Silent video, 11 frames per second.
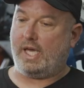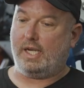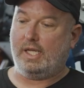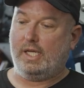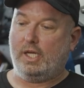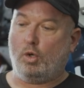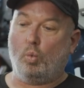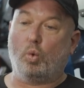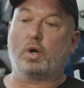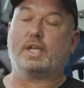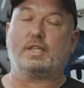that
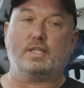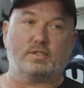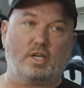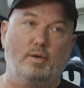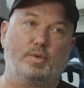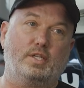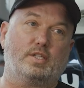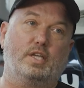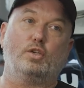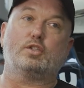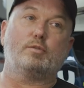work at these companies
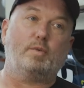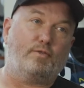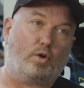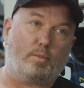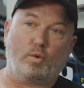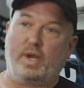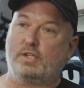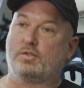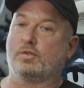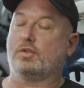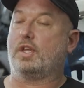that used to be former
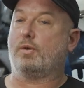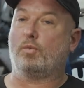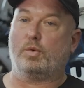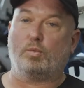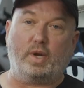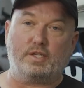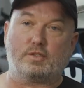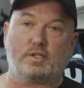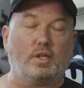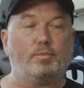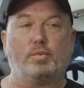racers, or they
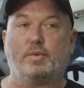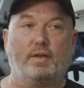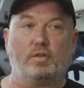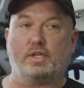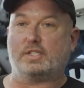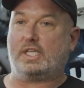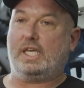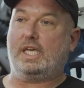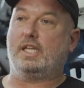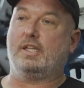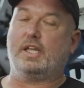raced club level as a
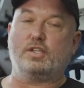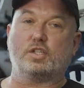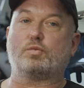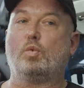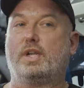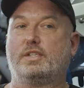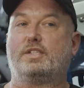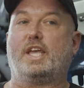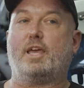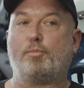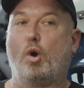kid, and they just want to
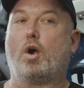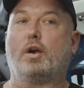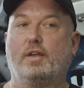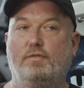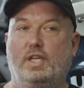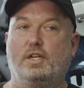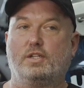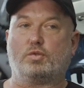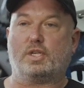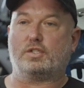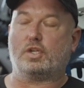stay part of the
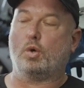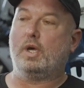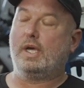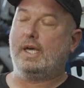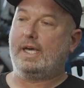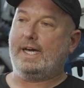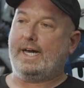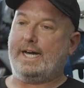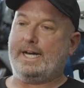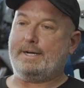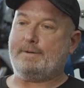industry. Yeah.
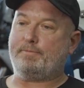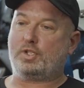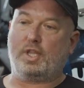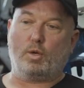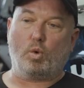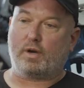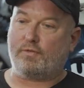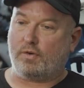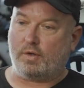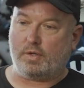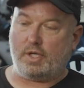So they work
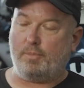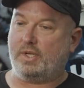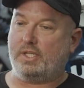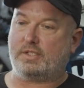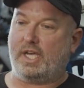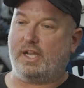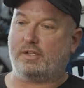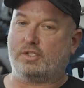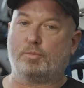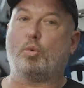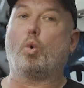for companies that
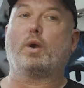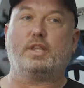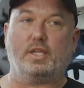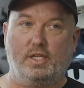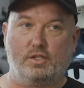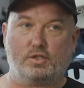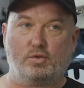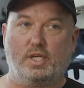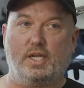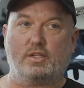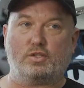support the
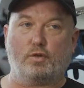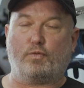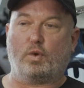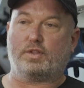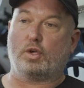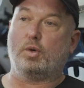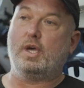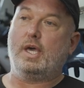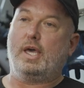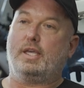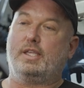industry and so forth. So
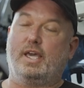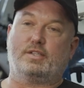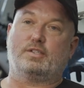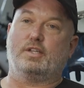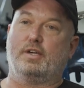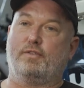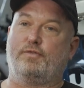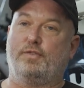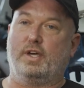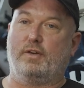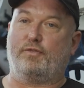yes,
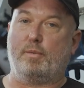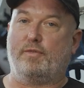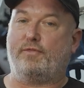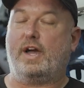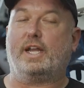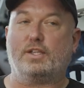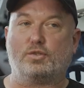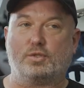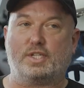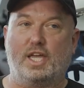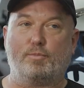from a
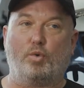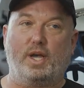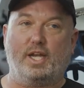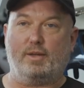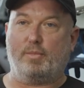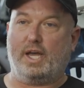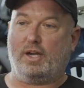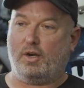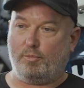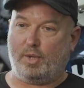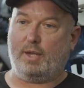financial standpoint, it might
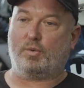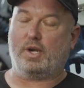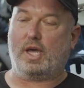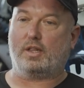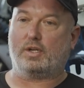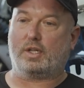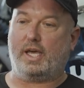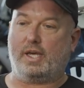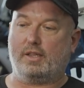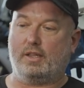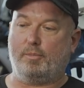on paper not look
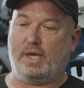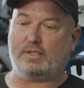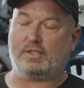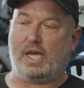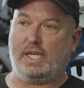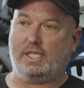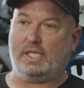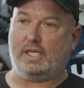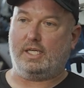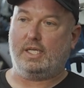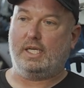like the best
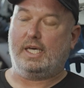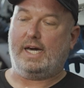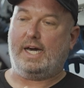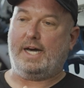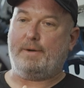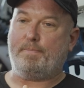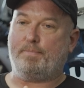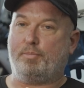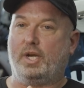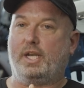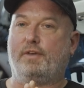idea,
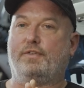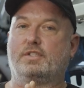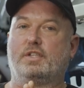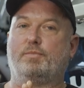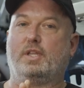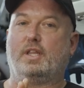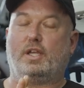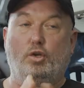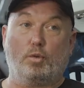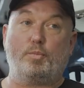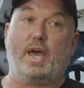but if it's something that you're